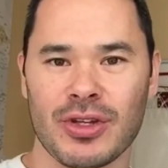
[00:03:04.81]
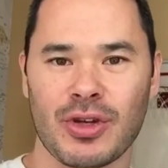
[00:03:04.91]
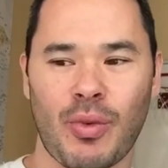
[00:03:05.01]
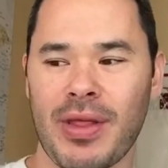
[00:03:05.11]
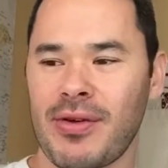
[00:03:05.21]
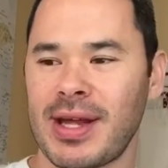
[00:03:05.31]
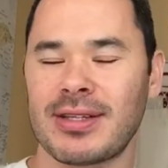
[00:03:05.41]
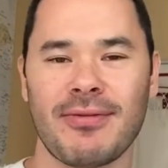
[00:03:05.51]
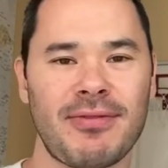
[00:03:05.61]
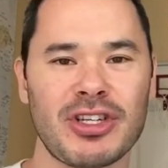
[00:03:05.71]
So whether
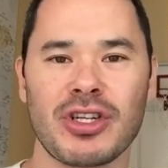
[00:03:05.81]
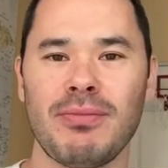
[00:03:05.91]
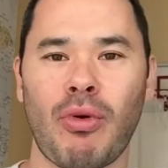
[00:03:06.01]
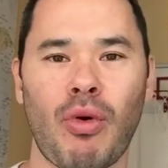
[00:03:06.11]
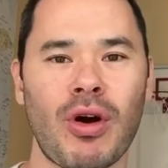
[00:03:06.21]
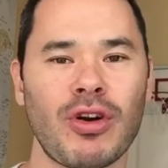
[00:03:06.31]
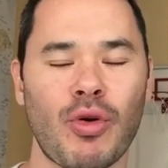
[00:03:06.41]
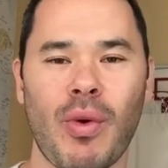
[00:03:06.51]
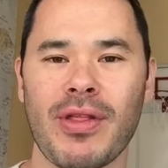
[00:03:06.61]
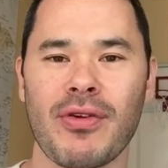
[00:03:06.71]
that's a vision board
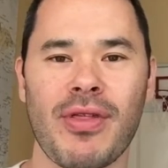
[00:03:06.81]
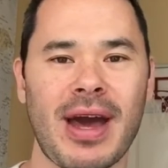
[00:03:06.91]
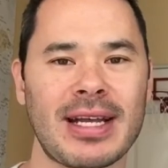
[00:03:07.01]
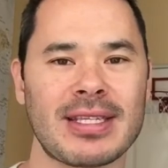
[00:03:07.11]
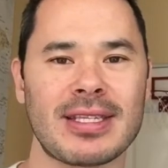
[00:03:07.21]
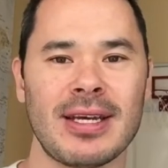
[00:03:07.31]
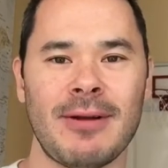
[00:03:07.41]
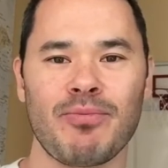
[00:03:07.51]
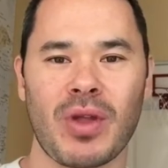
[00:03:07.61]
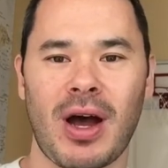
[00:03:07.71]
or whether that's
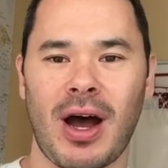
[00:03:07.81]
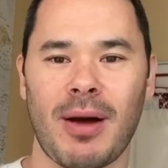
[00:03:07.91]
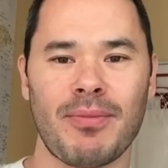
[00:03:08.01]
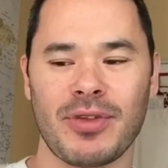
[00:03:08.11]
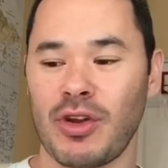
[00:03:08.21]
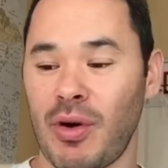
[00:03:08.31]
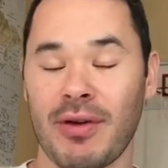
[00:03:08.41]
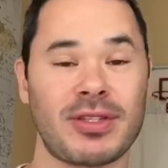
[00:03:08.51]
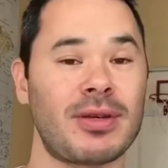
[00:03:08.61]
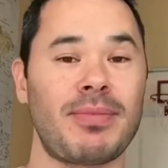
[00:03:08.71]
some
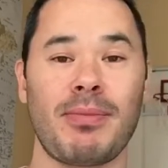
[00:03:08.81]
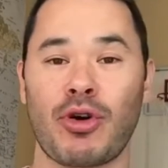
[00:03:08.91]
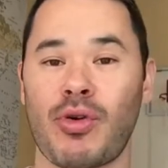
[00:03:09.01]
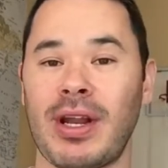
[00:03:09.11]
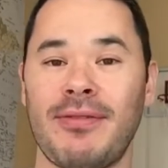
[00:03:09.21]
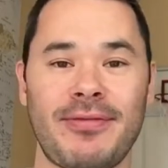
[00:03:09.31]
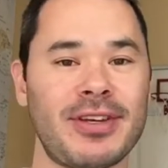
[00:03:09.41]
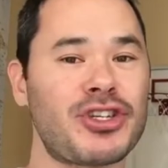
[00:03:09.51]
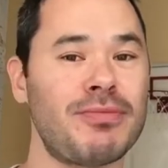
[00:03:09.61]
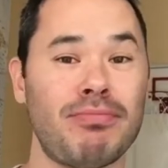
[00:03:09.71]
people create a
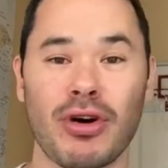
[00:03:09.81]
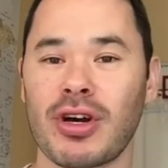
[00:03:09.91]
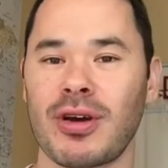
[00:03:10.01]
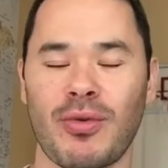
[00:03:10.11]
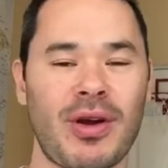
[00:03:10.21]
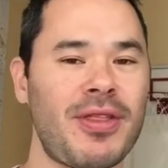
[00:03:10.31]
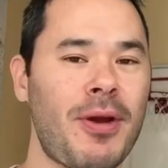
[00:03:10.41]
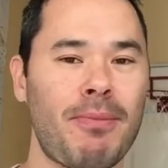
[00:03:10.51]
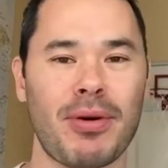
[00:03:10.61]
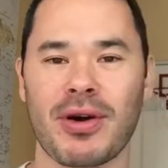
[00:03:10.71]
vision book where in
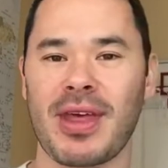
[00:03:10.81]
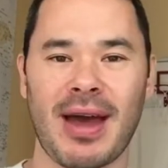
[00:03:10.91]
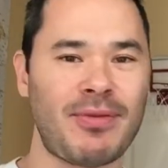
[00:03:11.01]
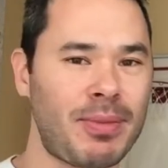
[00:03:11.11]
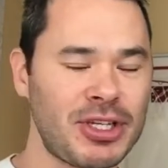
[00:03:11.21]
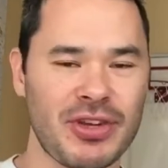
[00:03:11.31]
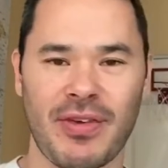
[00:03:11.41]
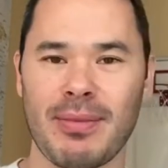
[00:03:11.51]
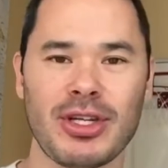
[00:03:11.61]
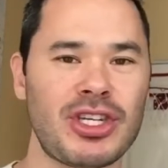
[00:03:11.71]
their book they have a bunch
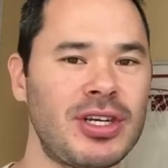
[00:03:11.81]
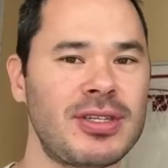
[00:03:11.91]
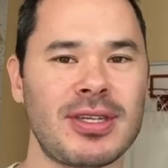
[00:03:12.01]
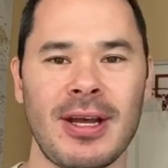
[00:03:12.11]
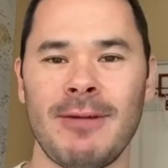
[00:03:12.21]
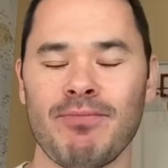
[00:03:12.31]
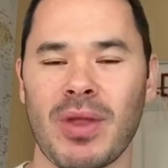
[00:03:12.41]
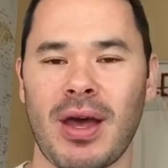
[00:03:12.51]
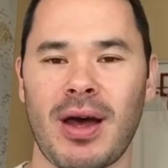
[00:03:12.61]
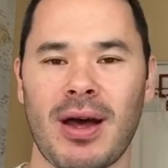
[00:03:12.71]
of images.
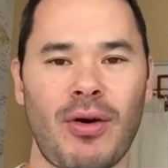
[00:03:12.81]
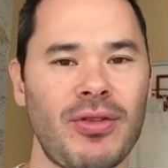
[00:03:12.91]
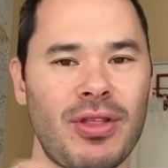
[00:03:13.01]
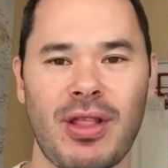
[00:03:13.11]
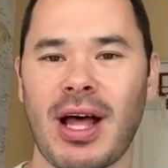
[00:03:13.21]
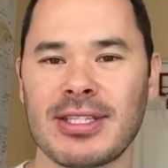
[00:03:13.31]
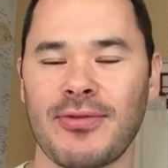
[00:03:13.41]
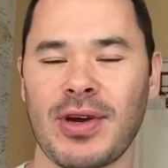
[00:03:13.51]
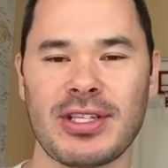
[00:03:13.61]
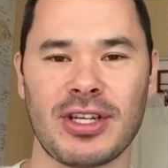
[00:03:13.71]
Lots
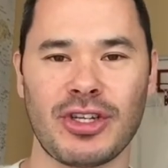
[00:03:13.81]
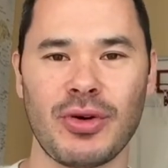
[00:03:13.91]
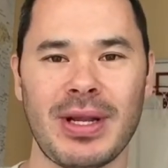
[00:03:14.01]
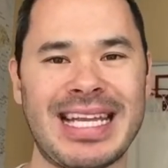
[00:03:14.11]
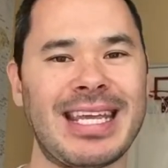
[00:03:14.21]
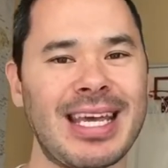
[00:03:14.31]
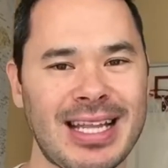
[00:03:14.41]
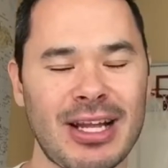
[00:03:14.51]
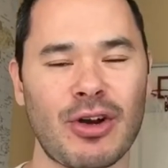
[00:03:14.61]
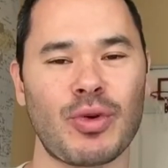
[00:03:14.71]
of ways to do it.
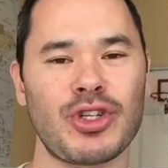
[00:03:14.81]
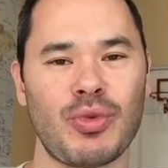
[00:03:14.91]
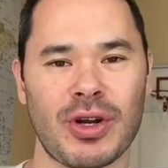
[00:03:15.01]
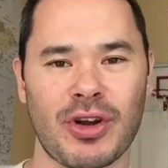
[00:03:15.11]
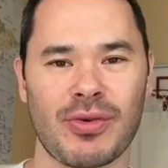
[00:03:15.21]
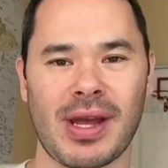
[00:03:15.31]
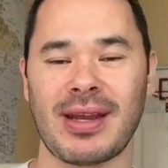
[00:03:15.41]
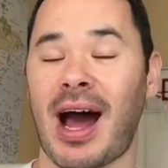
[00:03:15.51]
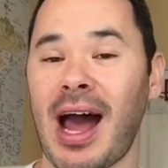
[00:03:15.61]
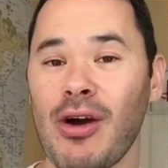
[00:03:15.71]
Get clear on what you want to
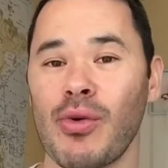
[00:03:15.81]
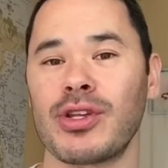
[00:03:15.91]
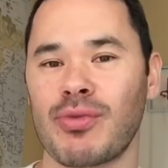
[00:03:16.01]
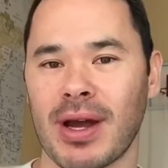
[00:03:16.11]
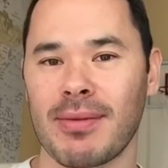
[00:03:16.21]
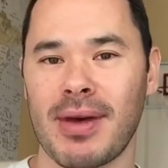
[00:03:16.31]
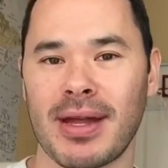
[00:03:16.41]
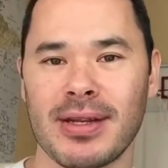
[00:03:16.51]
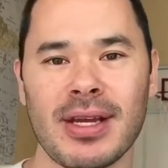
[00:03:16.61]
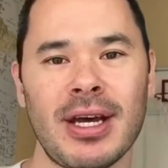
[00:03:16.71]
create. I always
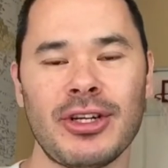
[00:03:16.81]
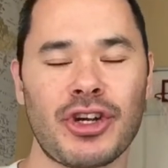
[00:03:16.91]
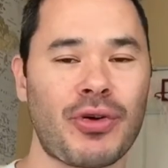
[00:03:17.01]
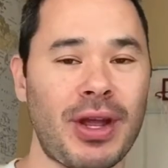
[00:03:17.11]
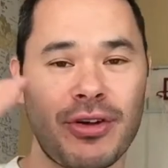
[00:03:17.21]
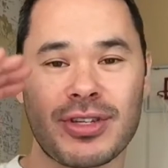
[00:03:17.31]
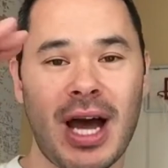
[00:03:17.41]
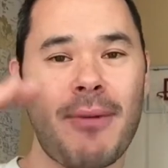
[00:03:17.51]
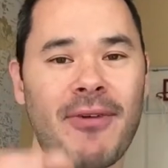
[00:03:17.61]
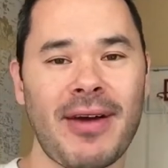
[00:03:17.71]
recommend to create your
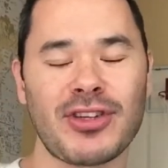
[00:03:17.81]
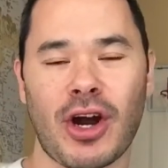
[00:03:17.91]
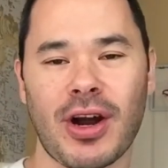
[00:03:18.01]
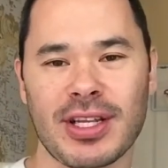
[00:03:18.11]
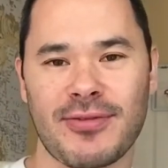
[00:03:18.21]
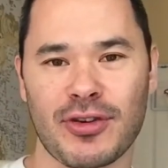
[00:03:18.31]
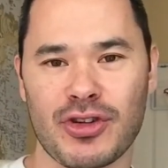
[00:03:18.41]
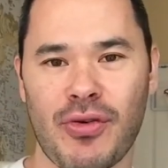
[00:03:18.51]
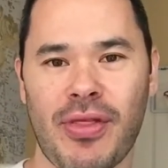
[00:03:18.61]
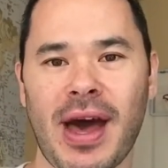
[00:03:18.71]
top 5 targets for
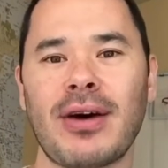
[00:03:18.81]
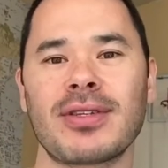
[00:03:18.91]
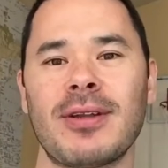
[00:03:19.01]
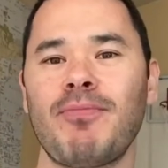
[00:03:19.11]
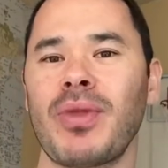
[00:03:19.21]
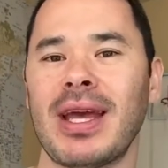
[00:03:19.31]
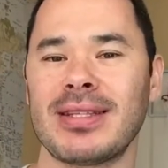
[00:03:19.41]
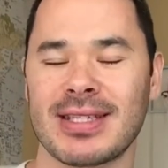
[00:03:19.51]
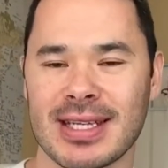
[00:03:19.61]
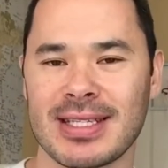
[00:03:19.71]

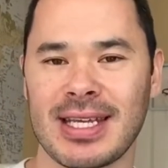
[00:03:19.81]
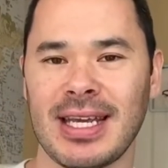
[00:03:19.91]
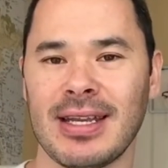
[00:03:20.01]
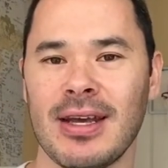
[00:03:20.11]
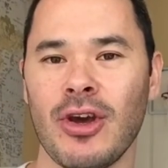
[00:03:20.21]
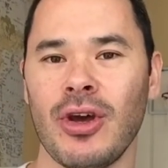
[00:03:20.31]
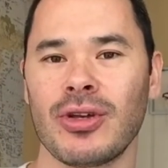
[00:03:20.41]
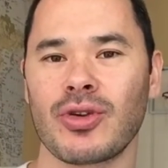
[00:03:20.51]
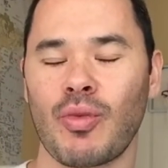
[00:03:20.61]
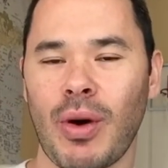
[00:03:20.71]
2016.
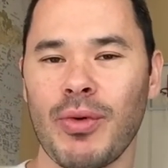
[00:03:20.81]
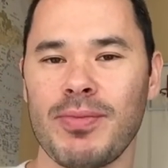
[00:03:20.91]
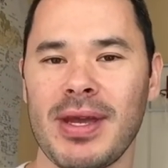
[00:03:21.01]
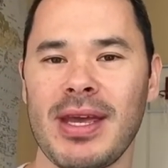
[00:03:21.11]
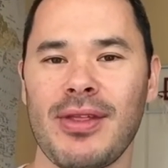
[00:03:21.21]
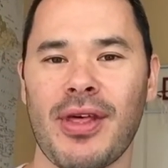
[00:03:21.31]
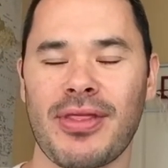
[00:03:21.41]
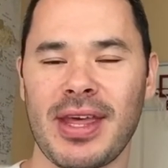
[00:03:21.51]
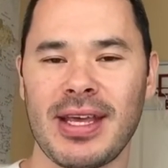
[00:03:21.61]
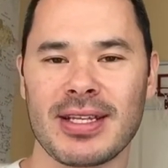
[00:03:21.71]
So what would be the
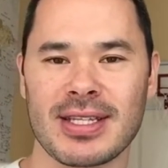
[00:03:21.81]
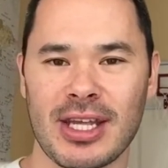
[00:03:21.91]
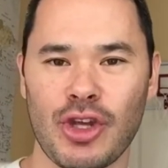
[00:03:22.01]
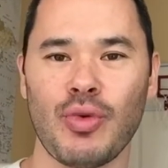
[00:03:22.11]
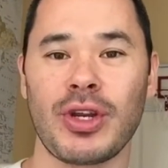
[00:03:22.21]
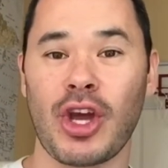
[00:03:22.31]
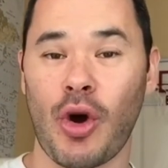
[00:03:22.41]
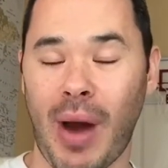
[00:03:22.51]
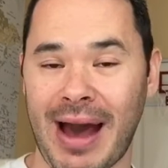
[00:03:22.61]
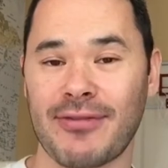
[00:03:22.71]
things that you would
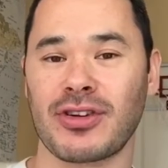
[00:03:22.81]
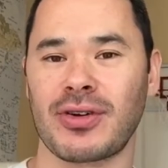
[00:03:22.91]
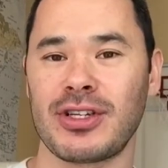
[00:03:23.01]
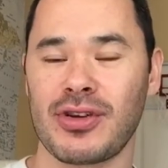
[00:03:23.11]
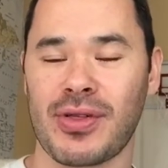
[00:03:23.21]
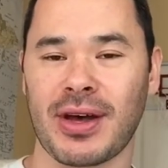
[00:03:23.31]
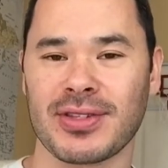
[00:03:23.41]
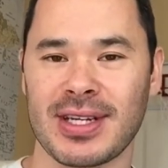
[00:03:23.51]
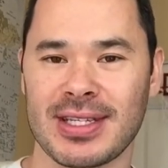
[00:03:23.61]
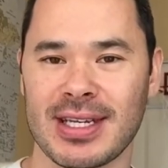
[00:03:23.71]
go after in
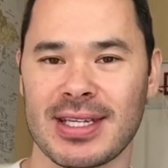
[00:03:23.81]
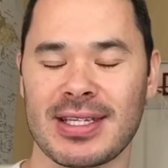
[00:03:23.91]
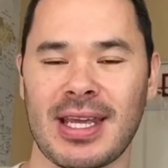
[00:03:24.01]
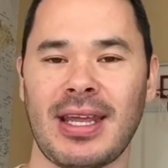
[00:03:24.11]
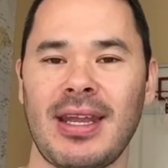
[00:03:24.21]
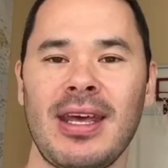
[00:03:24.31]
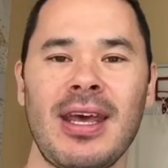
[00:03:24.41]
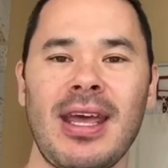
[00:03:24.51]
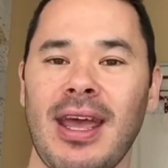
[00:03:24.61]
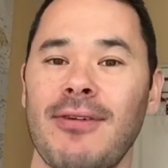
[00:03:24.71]
2016
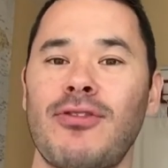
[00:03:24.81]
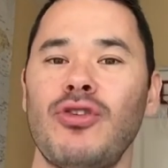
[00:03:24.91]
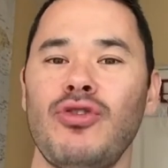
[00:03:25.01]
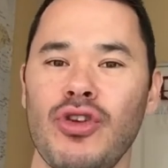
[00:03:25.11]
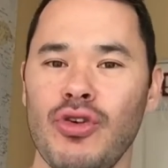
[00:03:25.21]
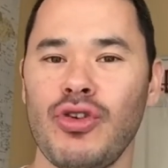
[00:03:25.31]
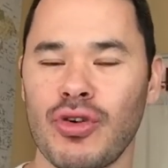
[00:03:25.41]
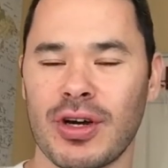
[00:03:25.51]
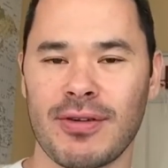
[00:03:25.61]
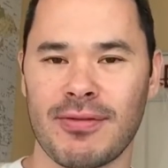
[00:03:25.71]
if you knew
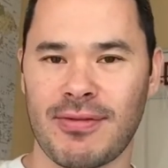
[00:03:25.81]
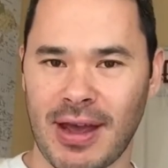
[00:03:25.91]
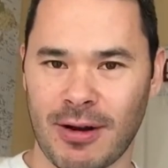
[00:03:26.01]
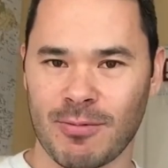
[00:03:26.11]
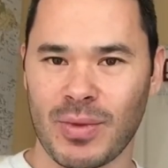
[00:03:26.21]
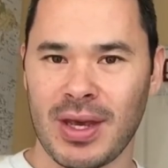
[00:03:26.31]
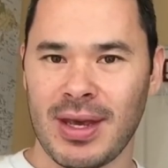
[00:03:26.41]
you couldn't fail?